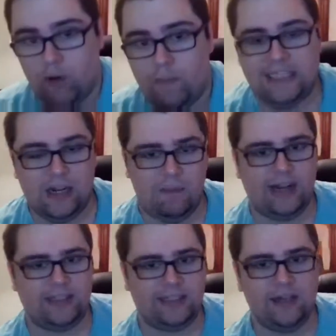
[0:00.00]
You're basically
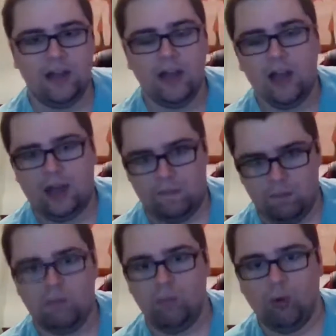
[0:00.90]
practicing um,
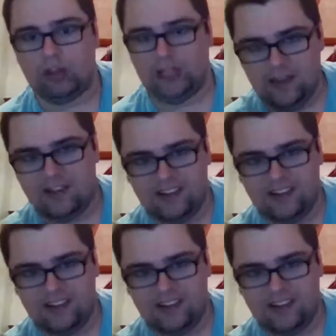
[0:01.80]
multi